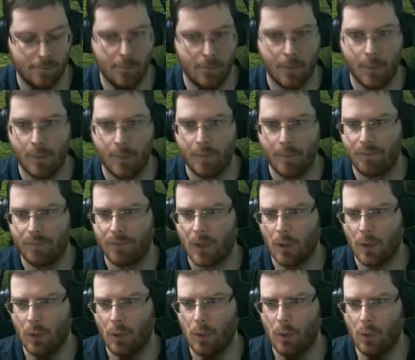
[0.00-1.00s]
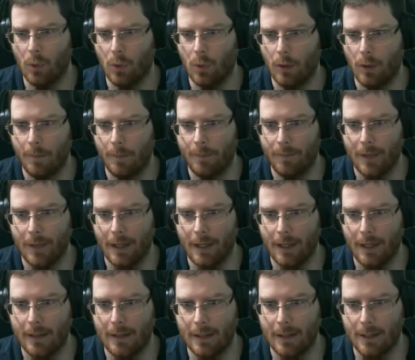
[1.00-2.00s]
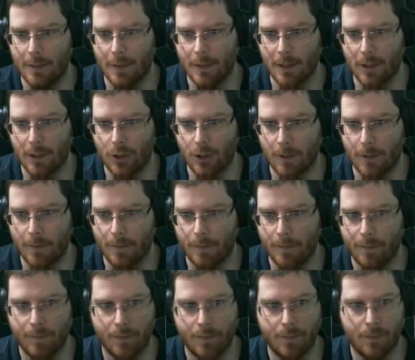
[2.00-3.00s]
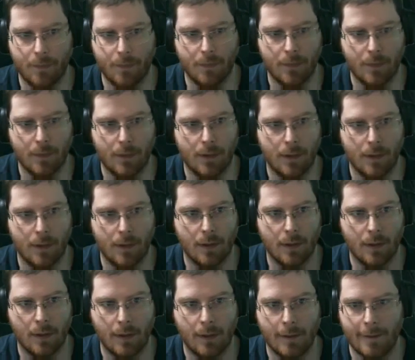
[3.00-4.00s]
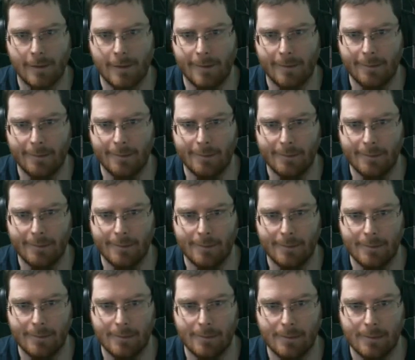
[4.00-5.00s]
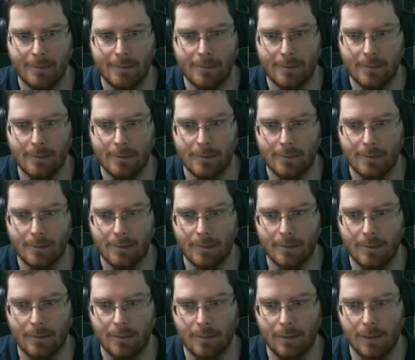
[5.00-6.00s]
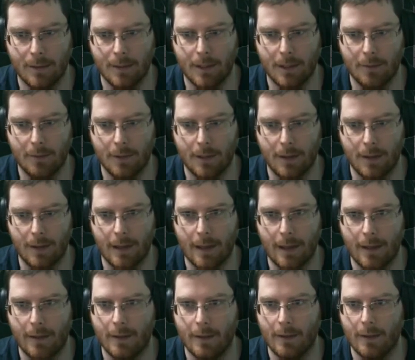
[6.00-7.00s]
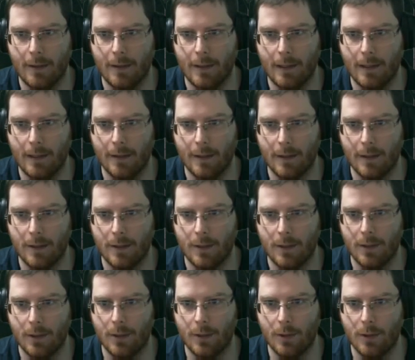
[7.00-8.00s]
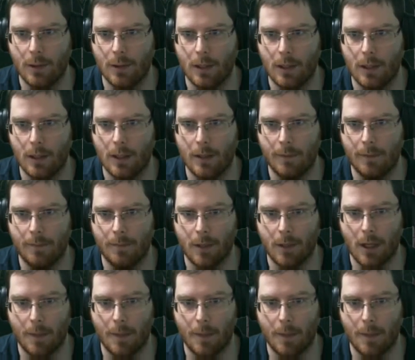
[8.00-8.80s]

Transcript: Probably, I can't remember how long it took, maybe like 15 hours to play the game. Going pretty slowly. Like I said, I'm not great at those games. I take them pretty slow.